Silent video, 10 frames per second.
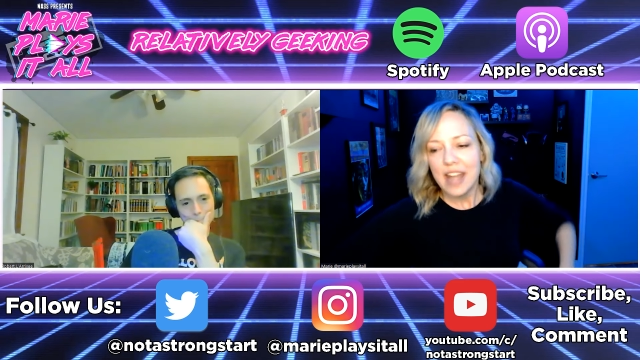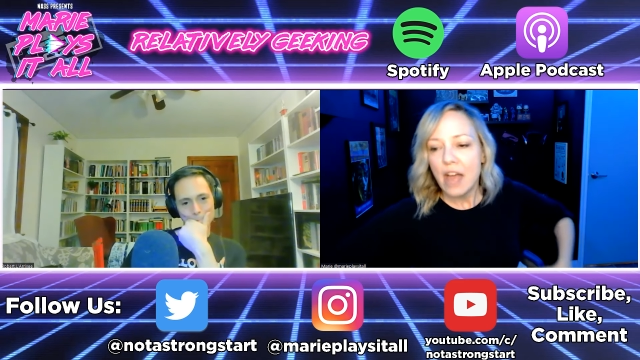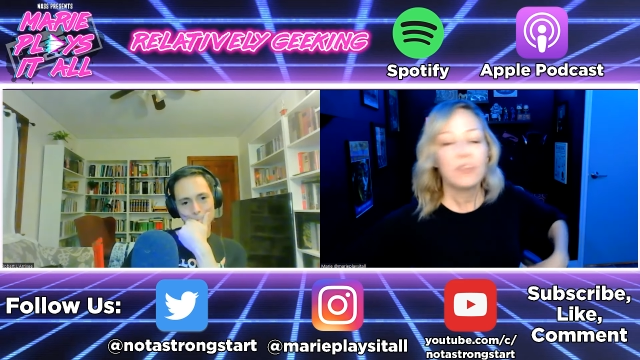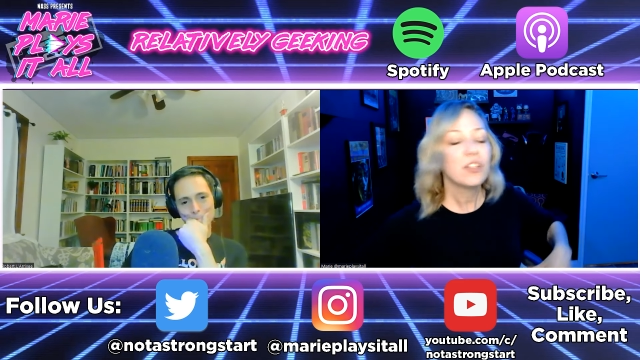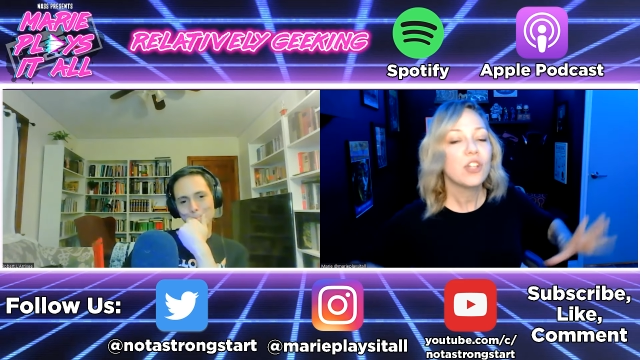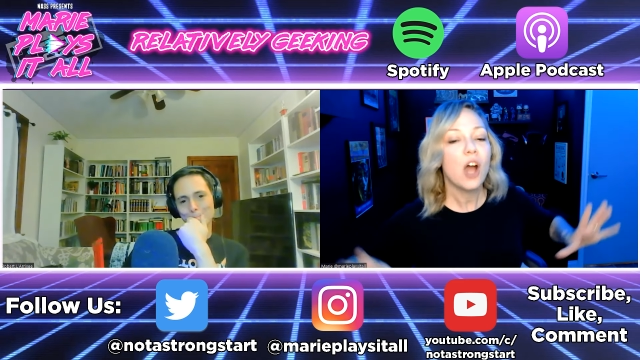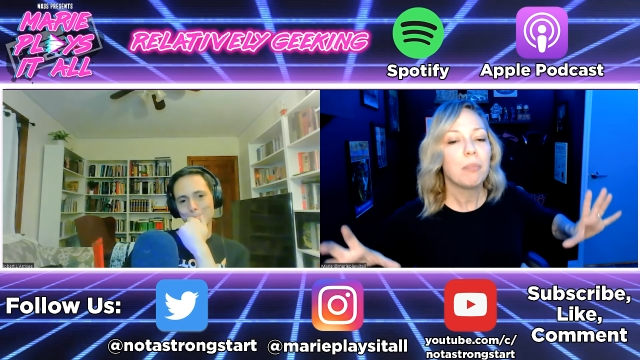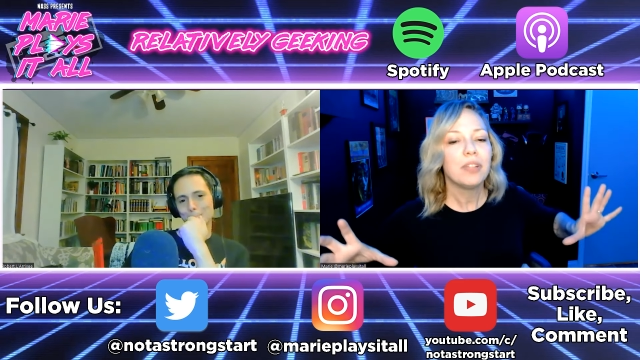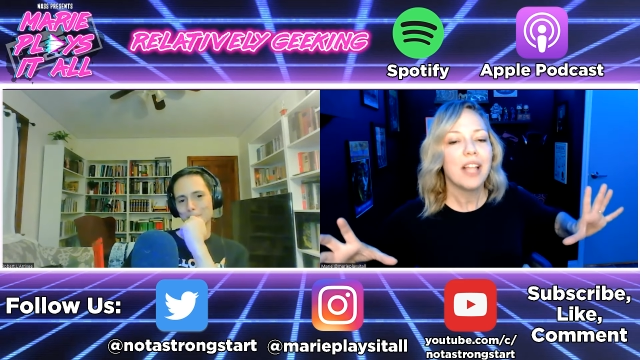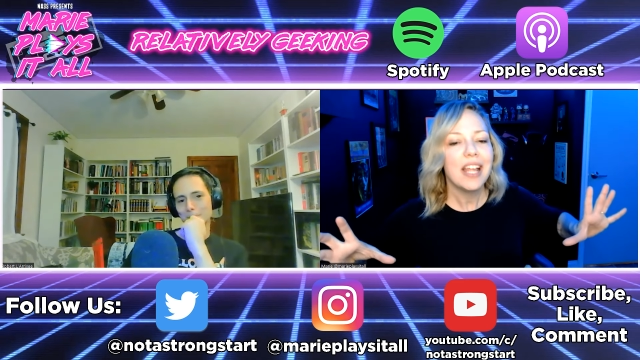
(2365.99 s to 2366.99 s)
Speaker 1: Never
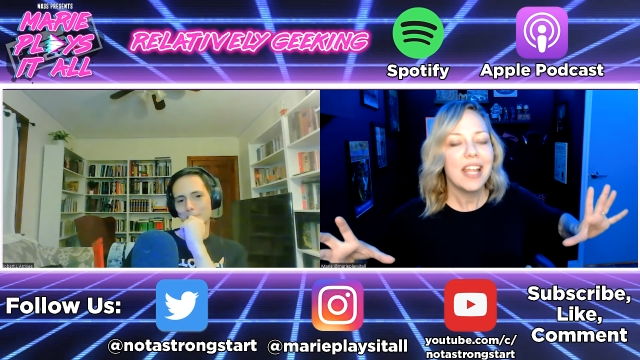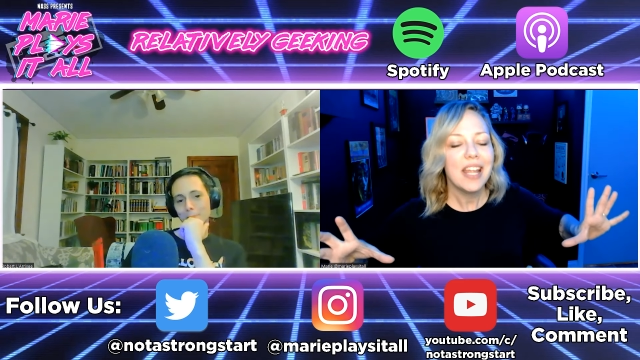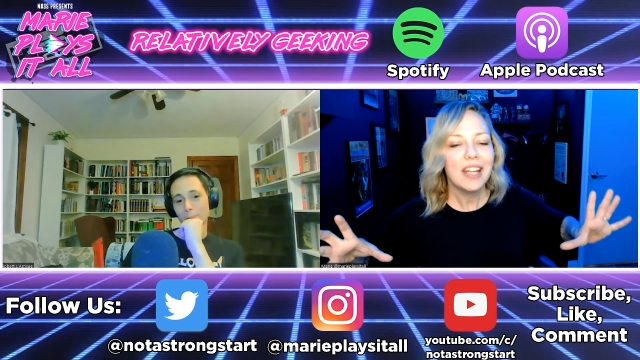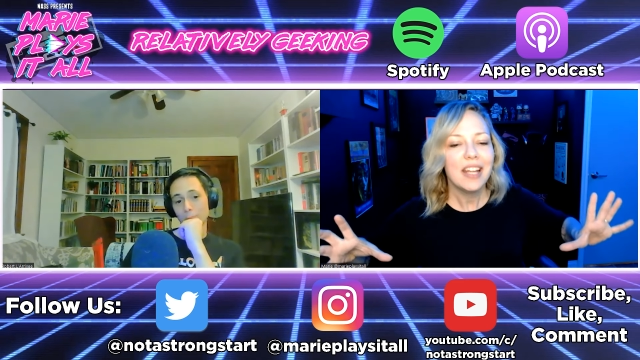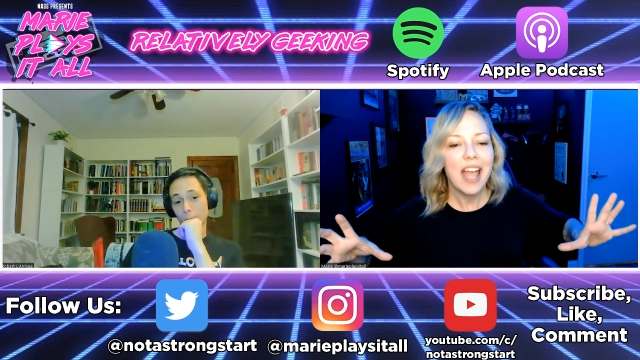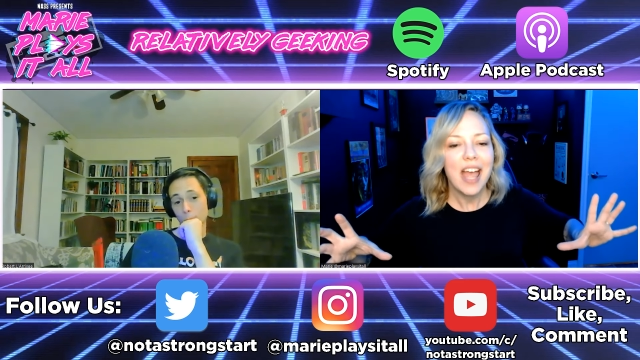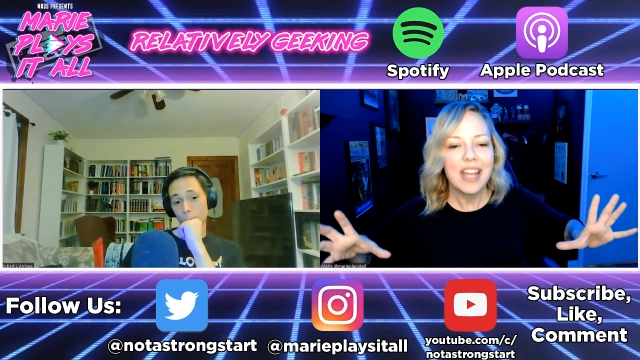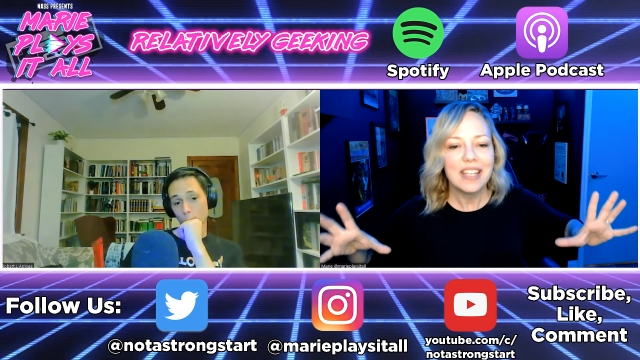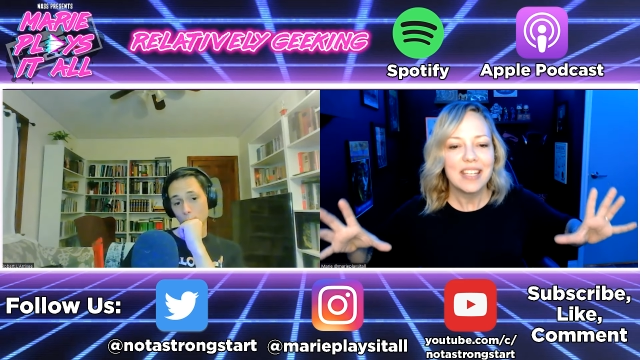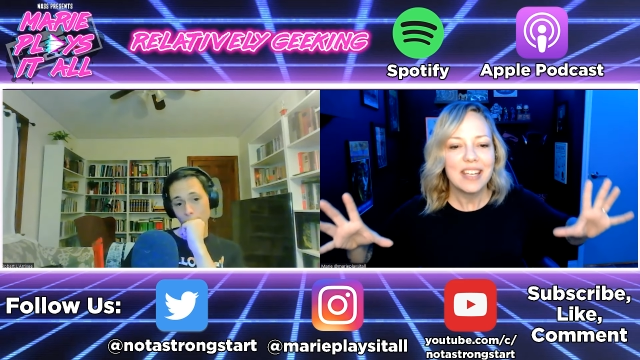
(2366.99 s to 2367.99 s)
stop playing
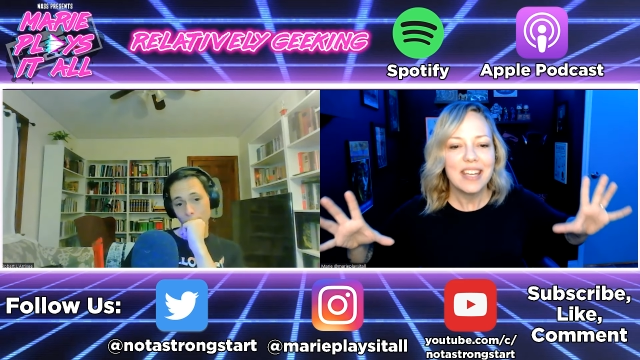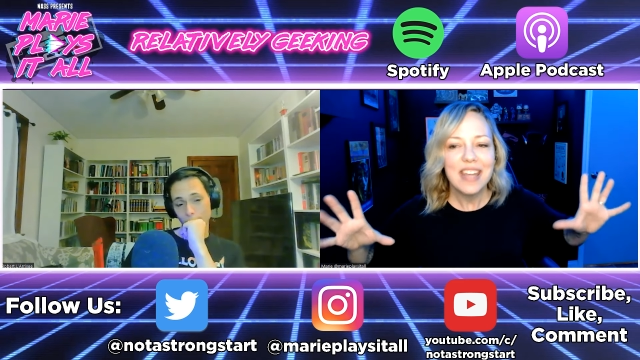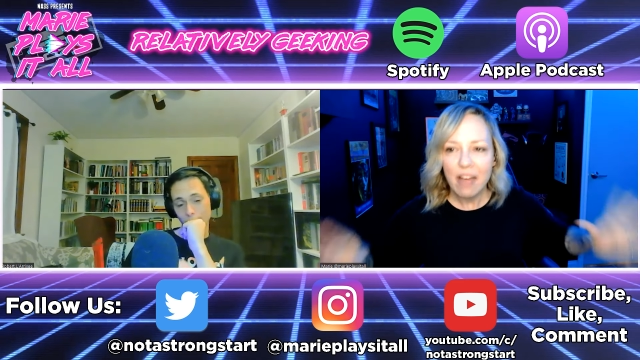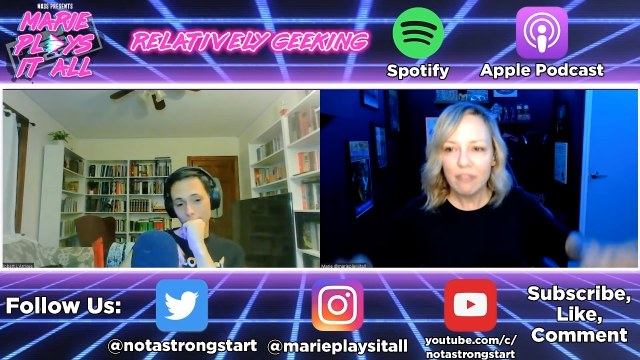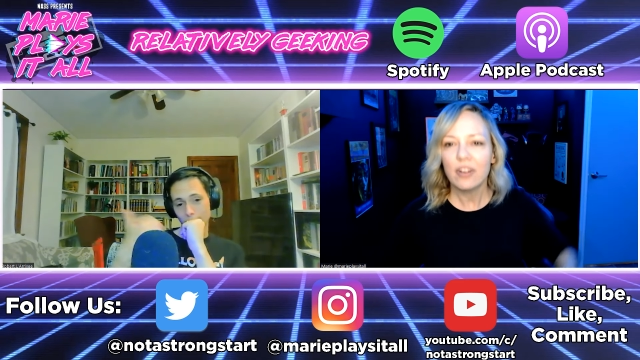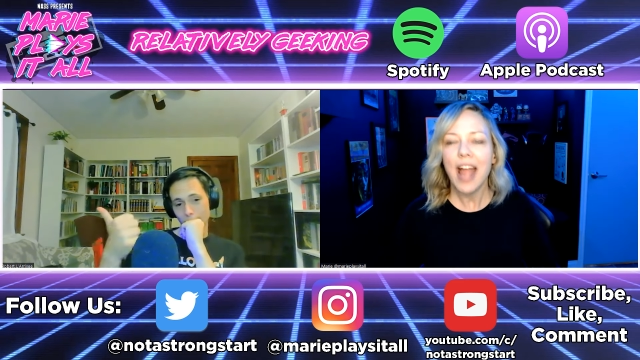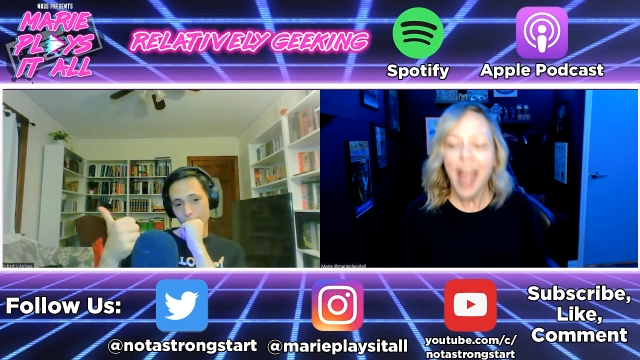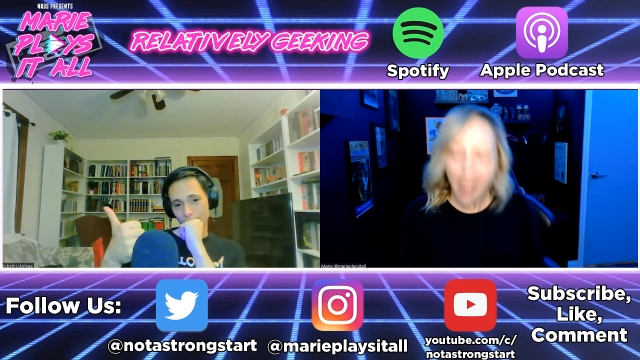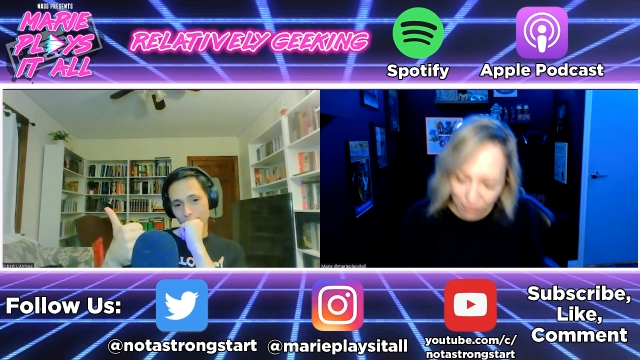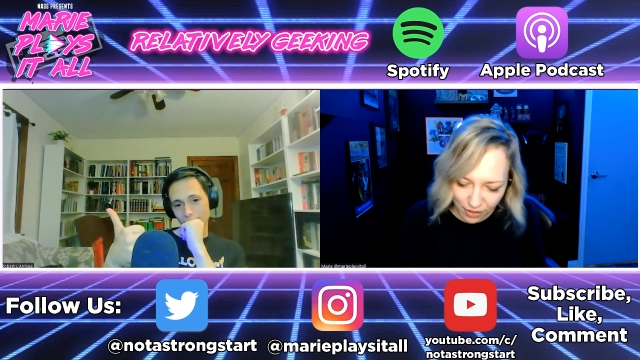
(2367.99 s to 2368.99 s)
and never,
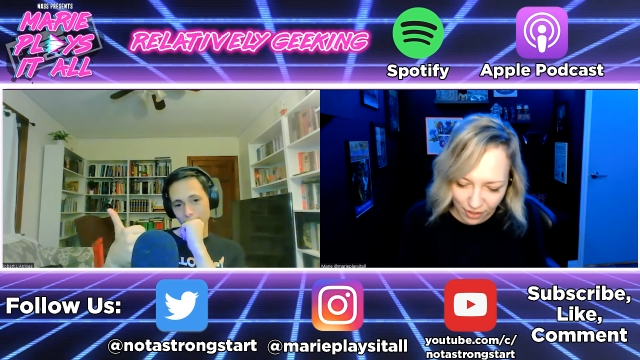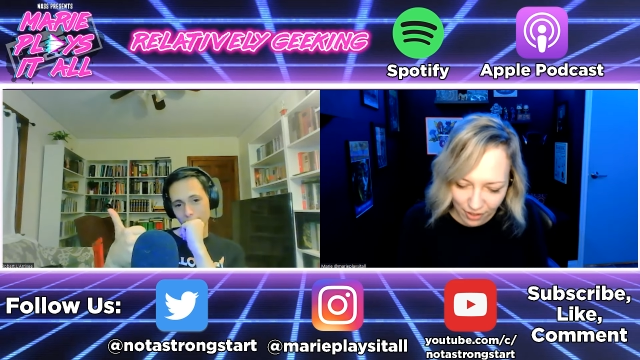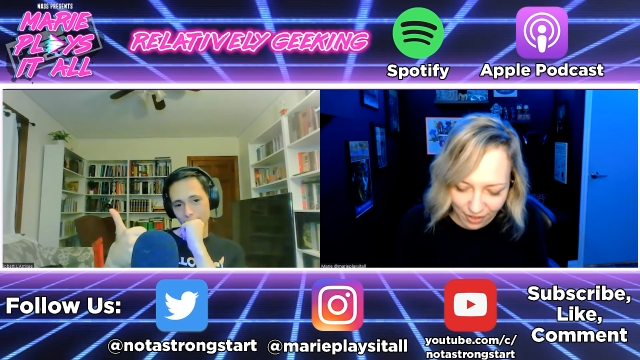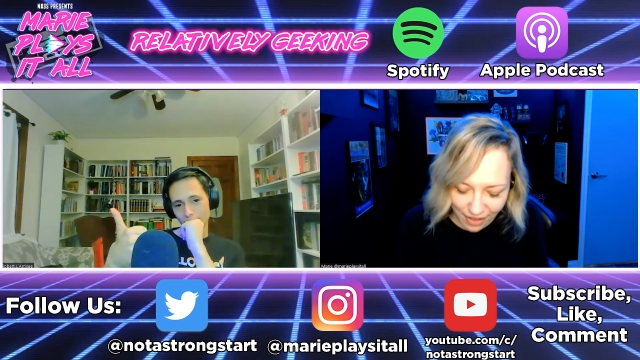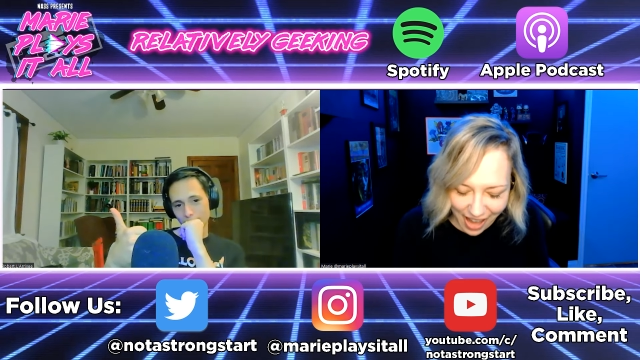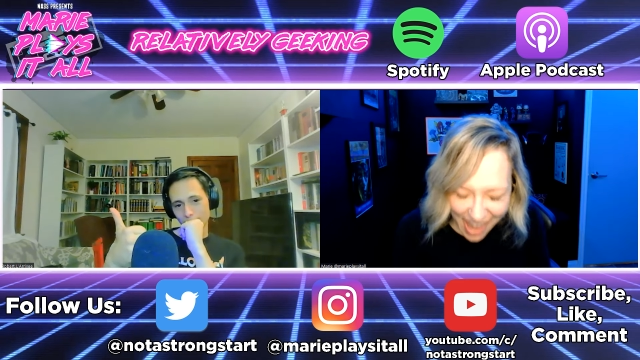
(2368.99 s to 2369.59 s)
ever,